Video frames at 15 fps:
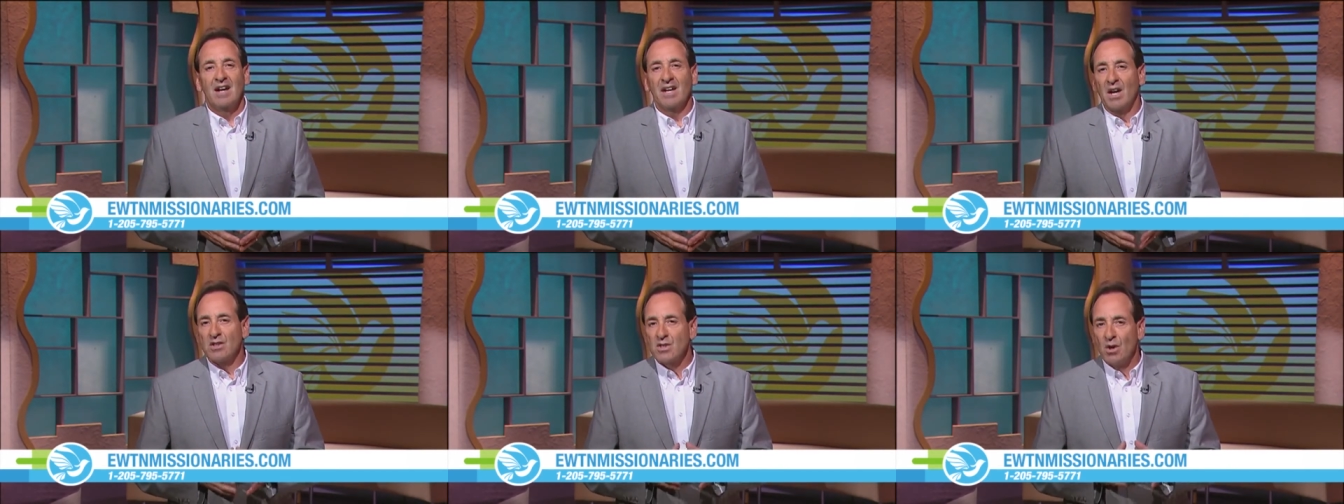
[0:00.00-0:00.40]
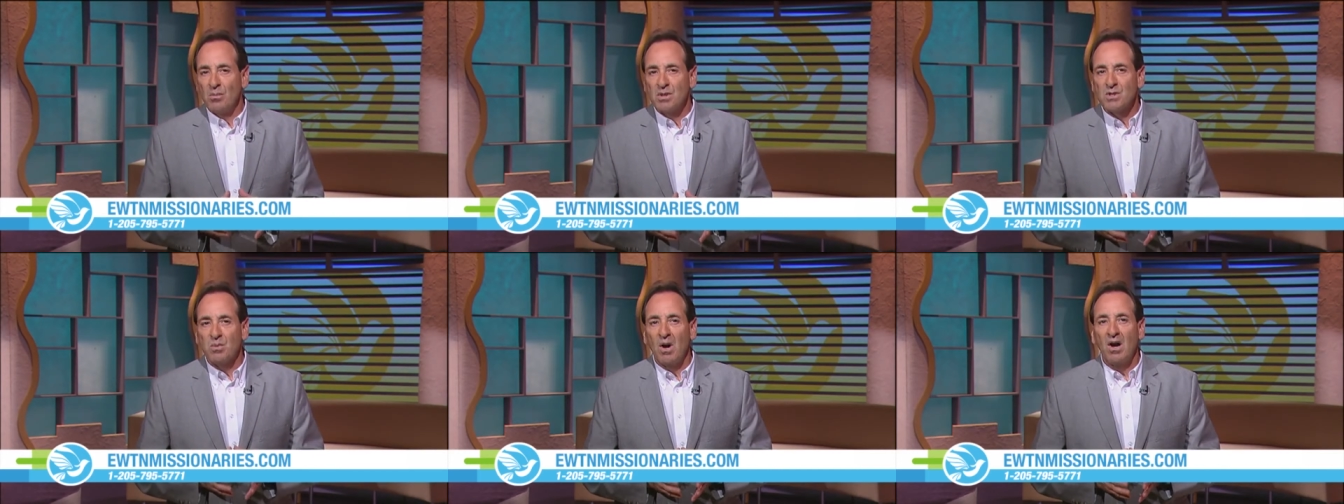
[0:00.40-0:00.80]
On
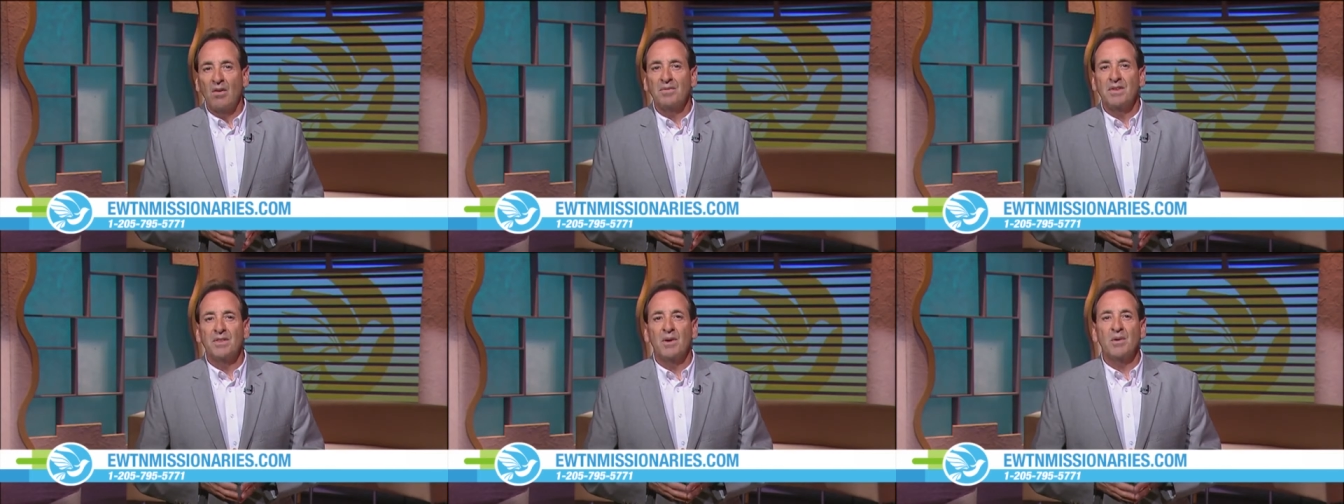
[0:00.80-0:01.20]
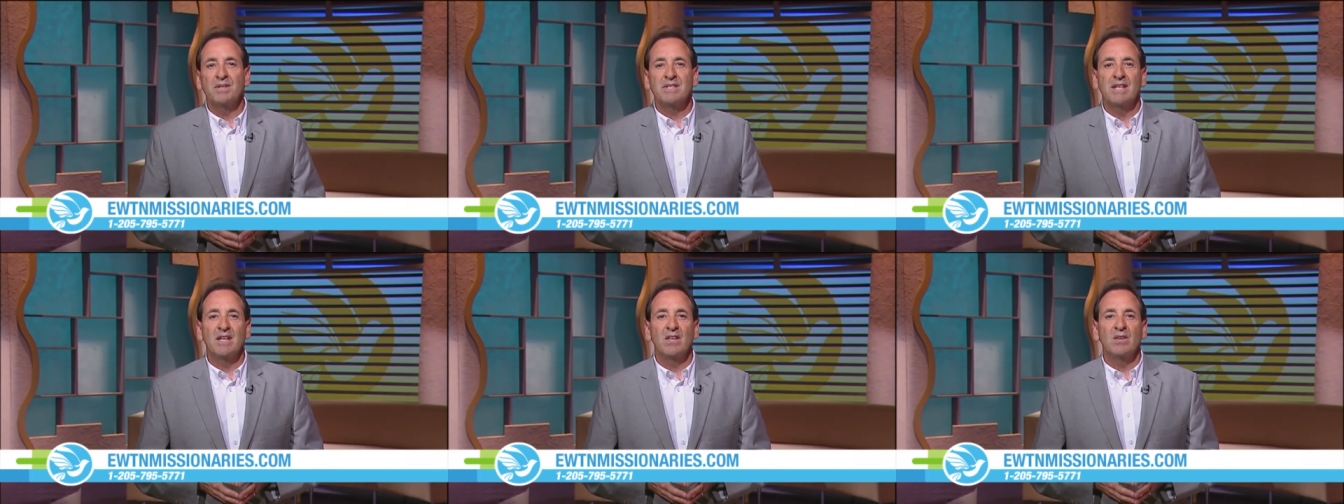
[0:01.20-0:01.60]
October 12th and
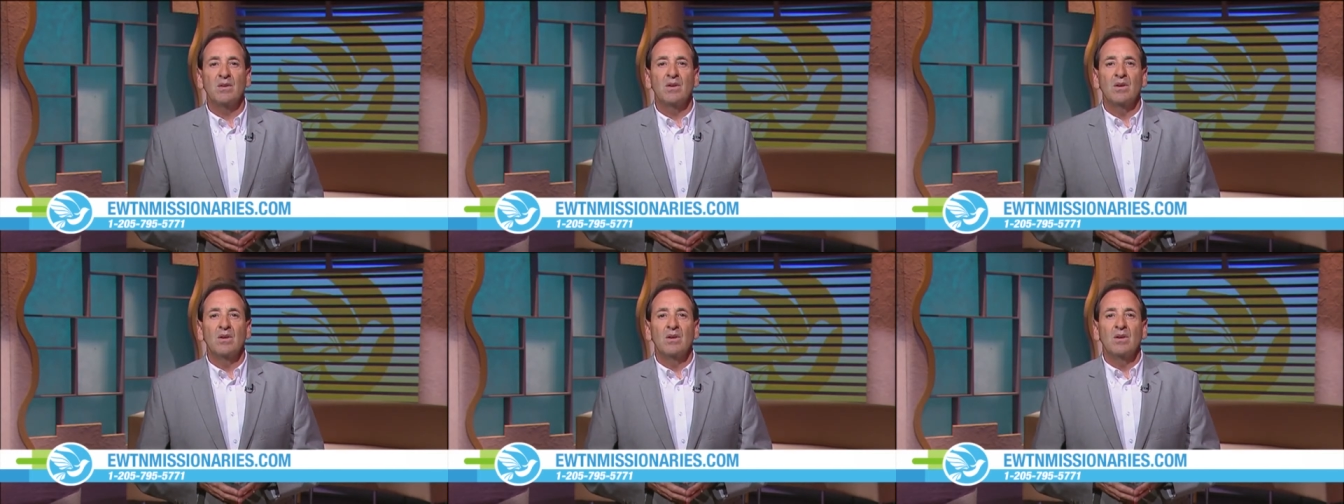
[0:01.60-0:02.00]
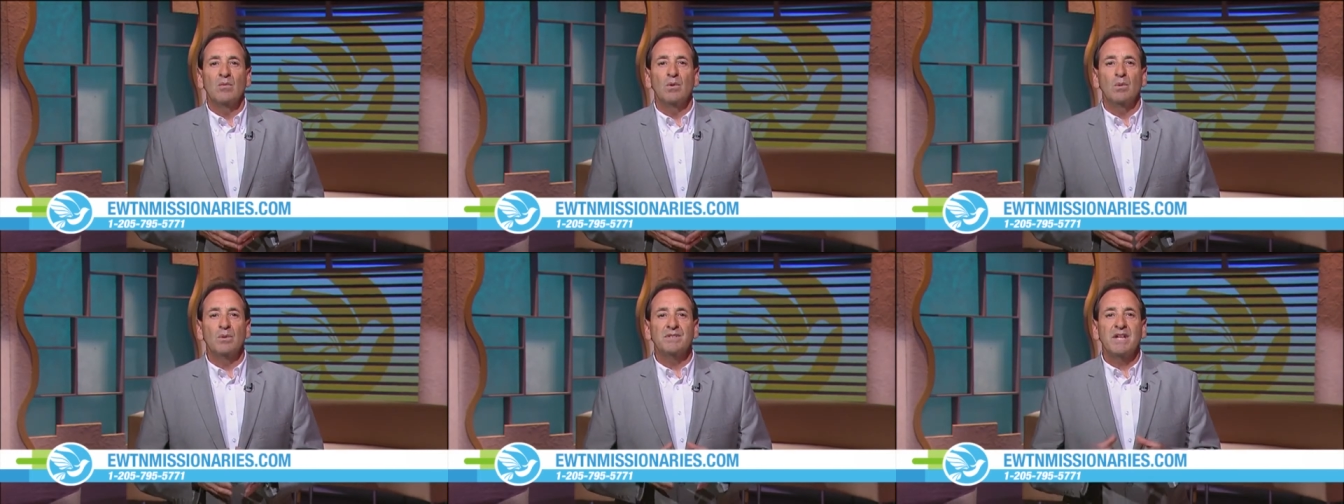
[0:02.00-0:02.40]
13th,
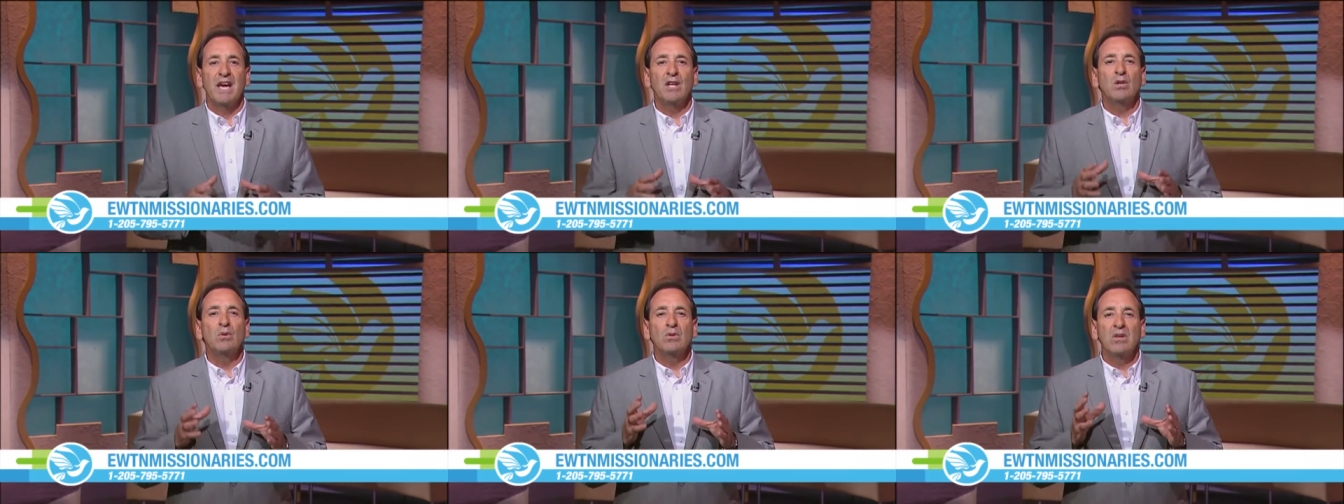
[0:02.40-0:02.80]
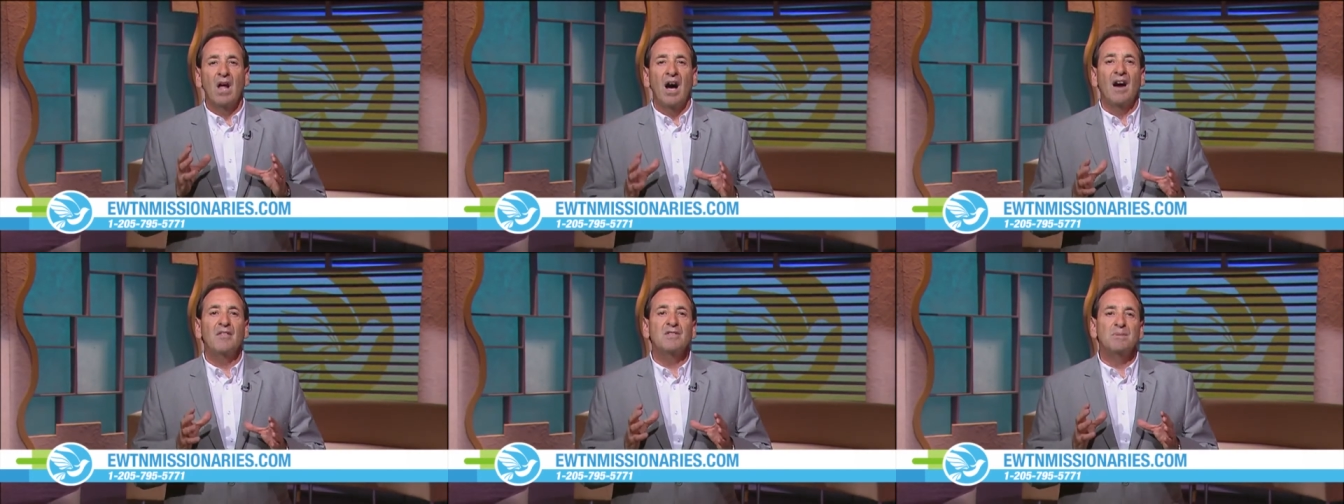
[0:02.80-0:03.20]
we will take you
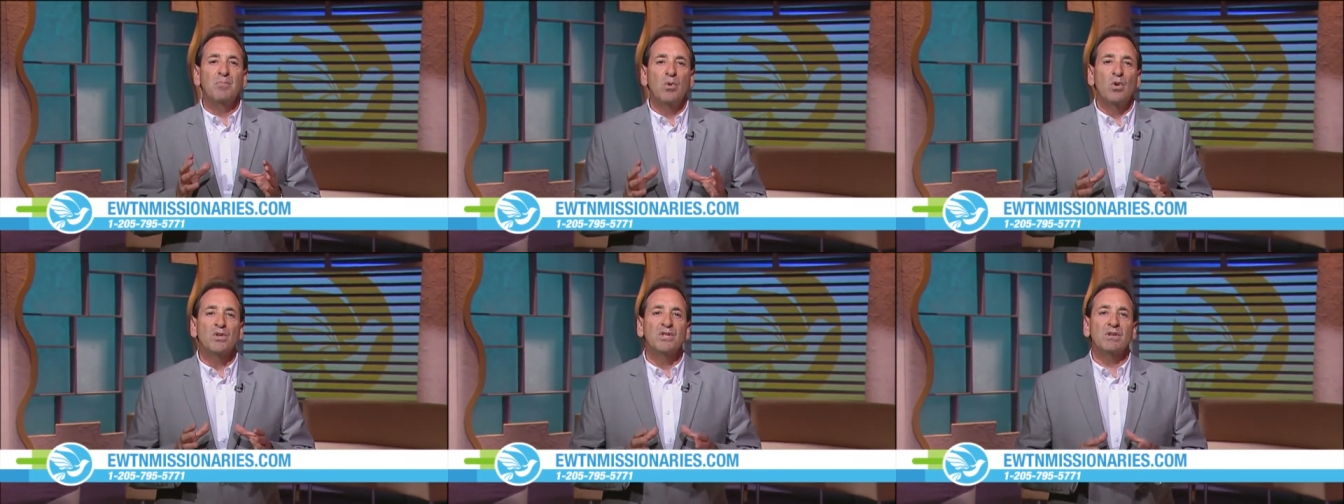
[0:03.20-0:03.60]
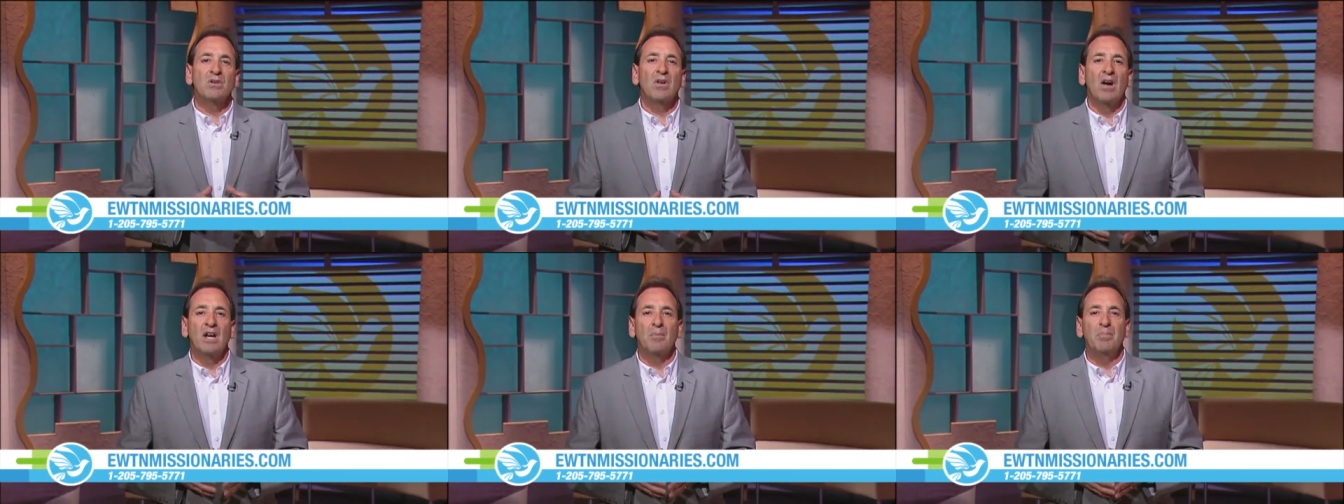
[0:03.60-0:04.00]
live to
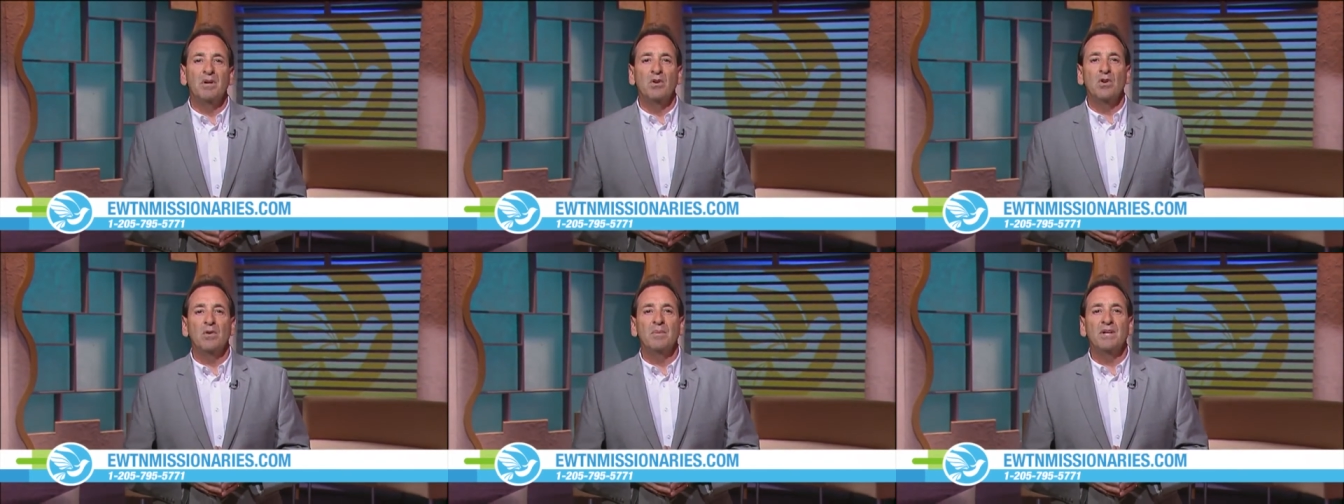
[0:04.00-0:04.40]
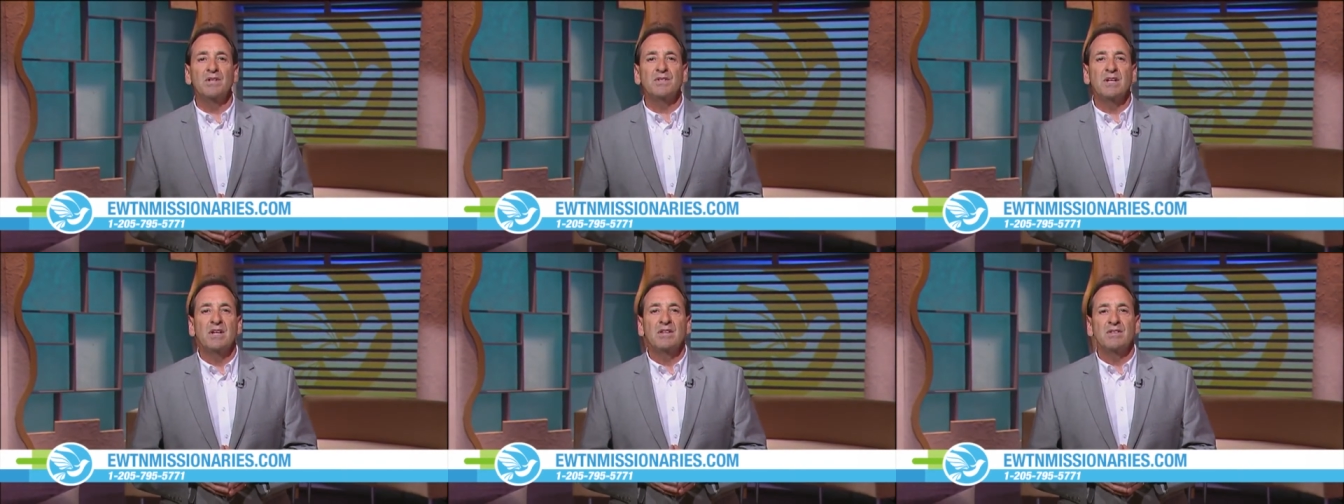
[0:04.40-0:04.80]
Portugal on a
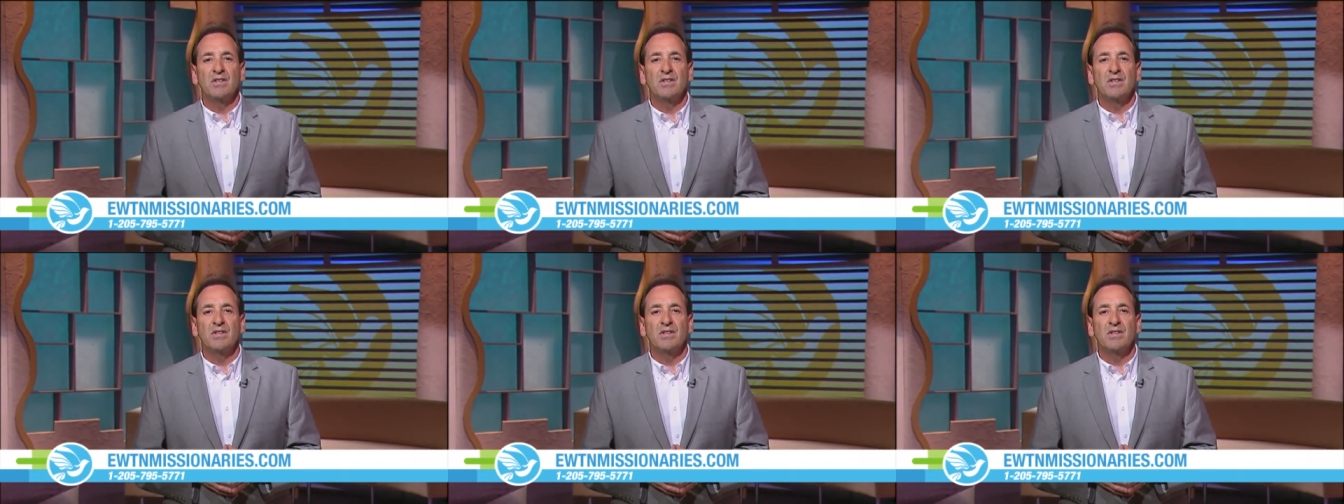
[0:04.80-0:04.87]
pilgrimage